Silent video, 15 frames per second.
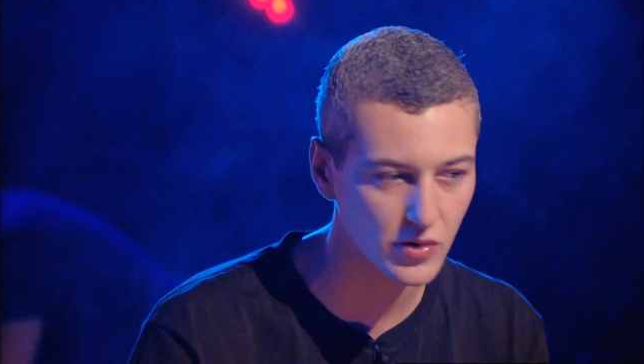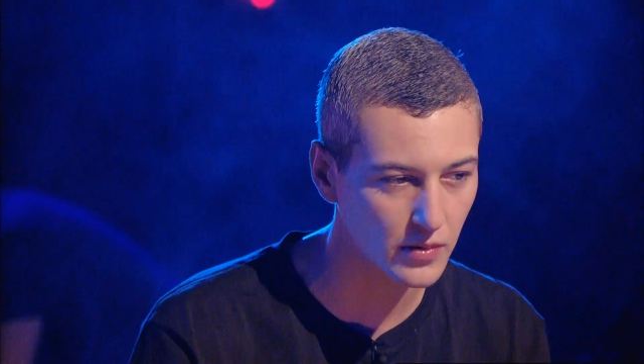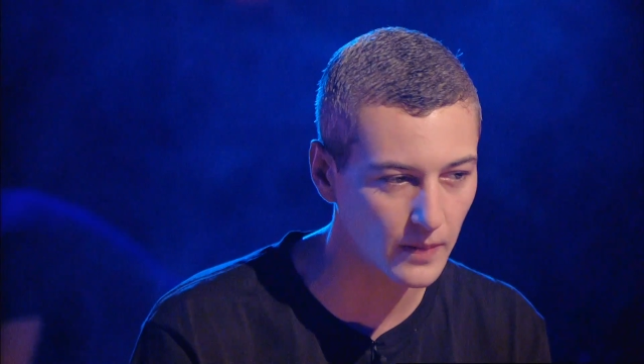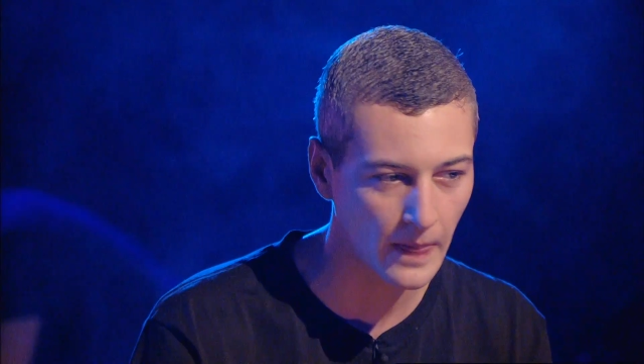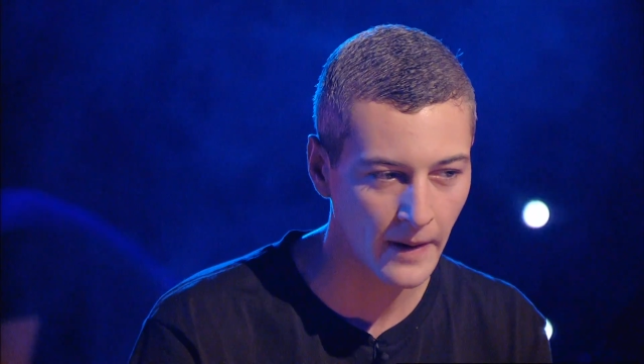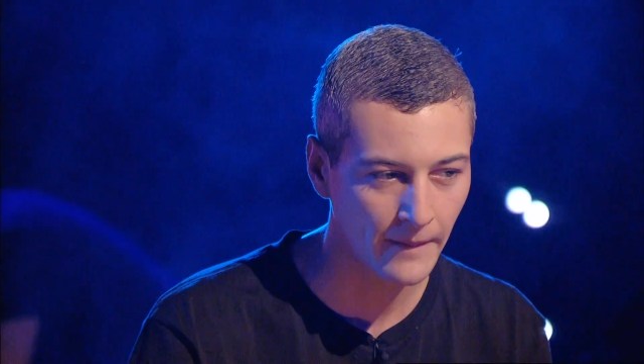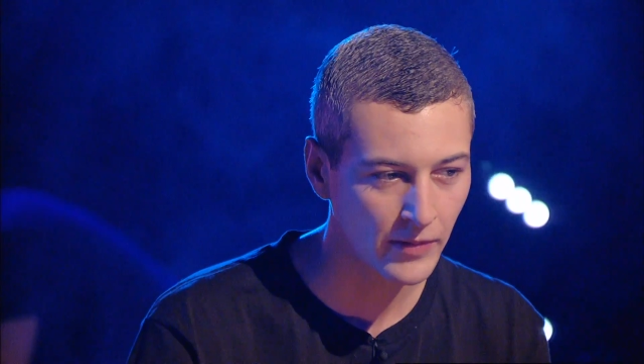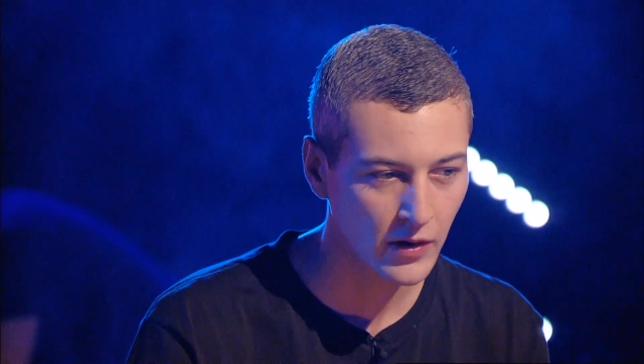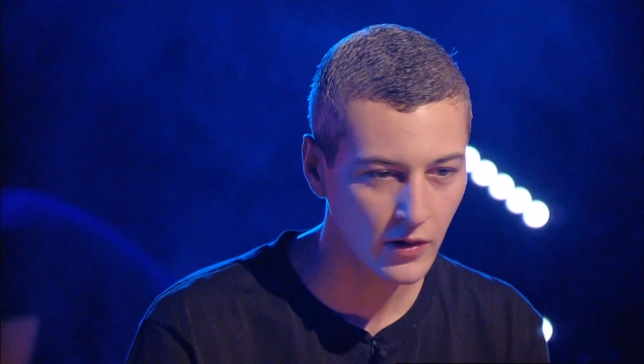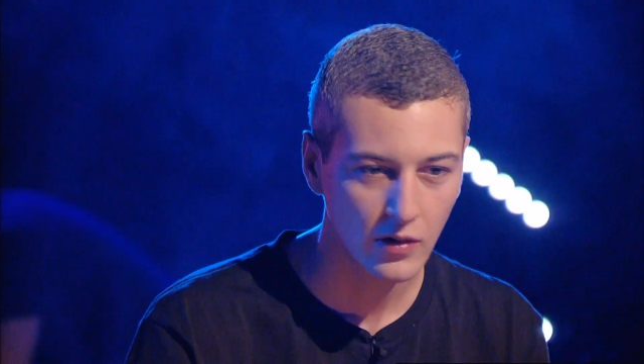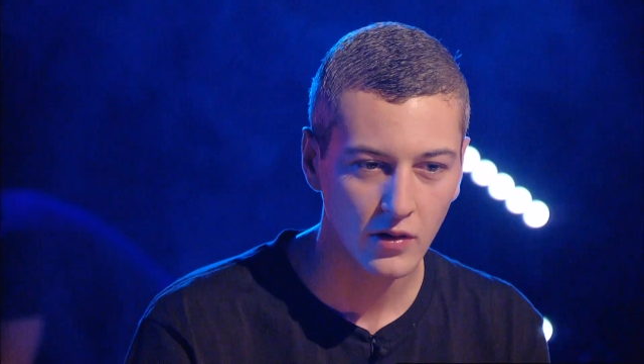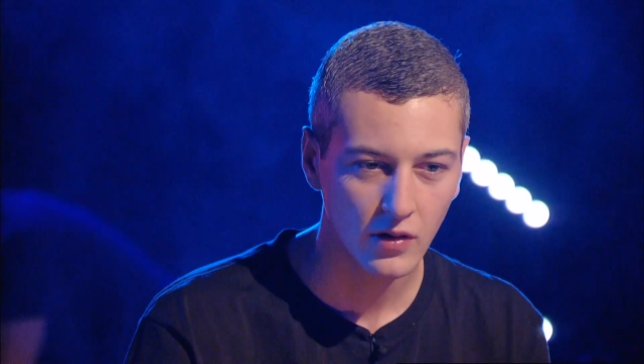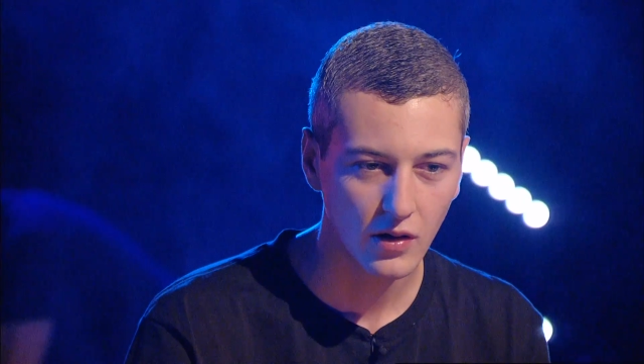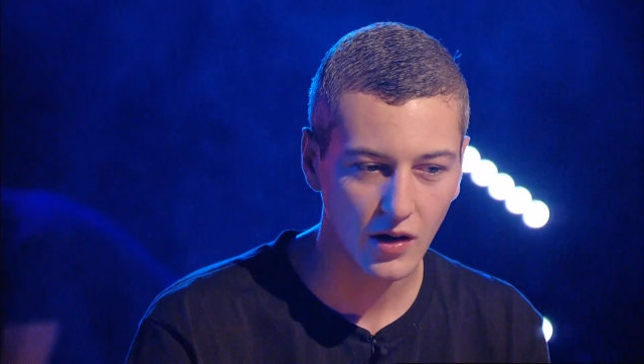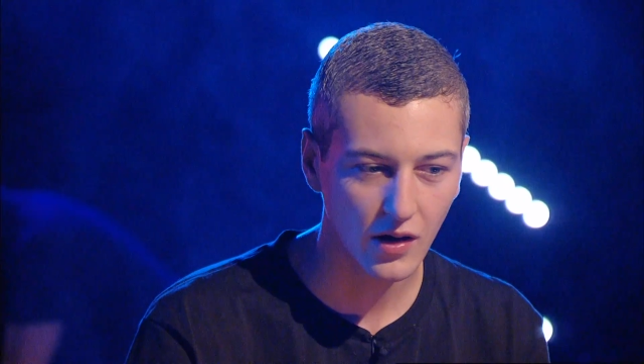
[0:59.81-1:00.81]
And
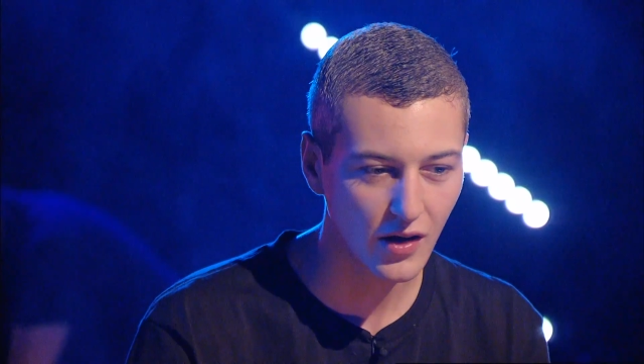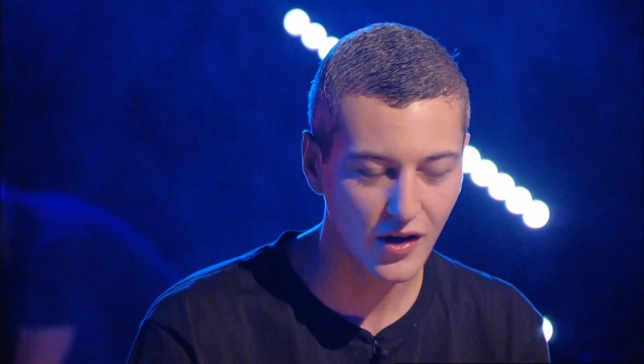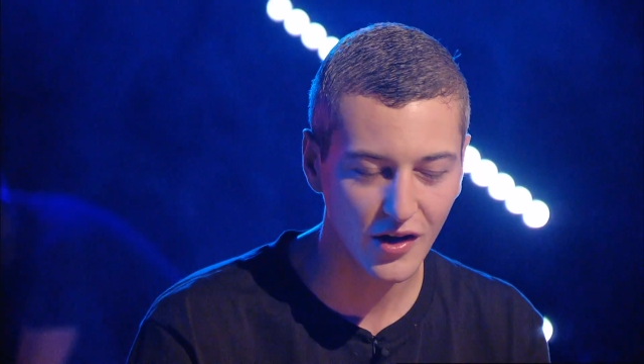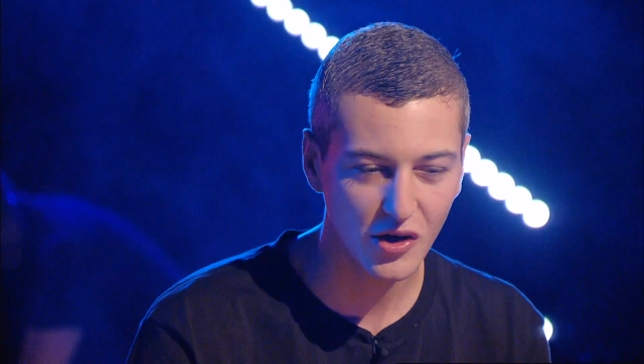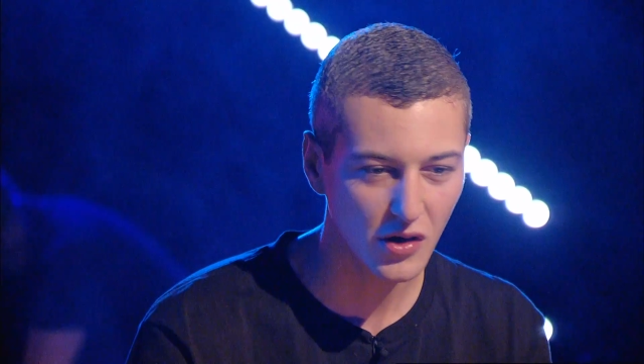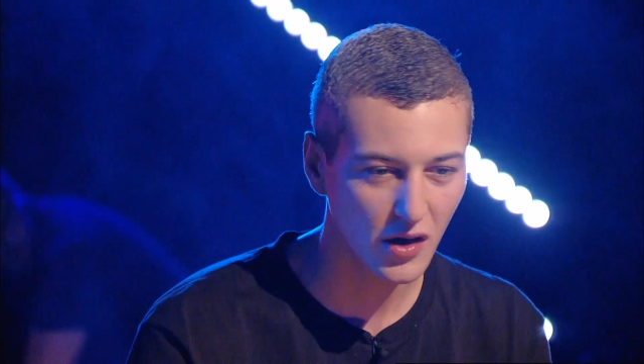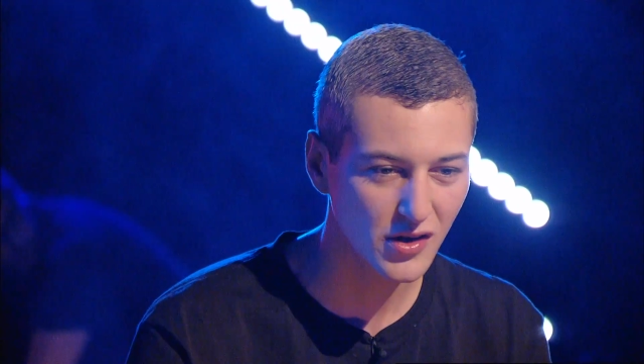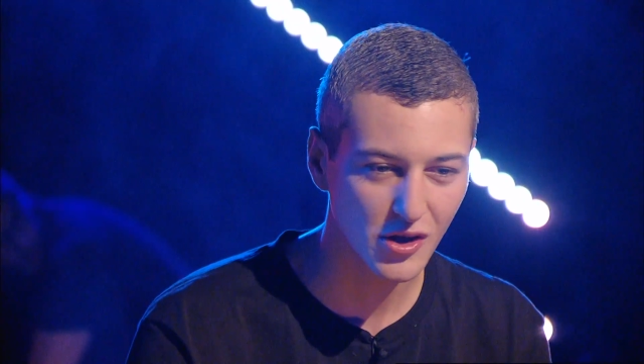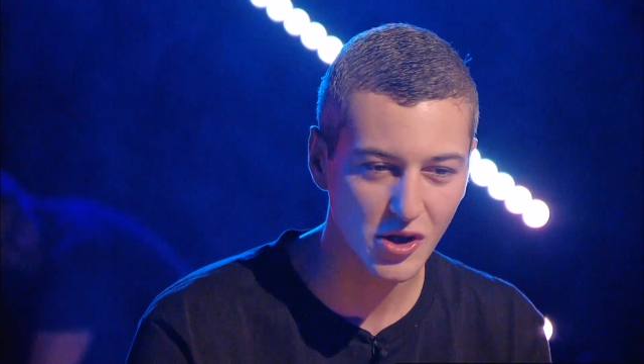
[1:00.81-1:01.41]
he's a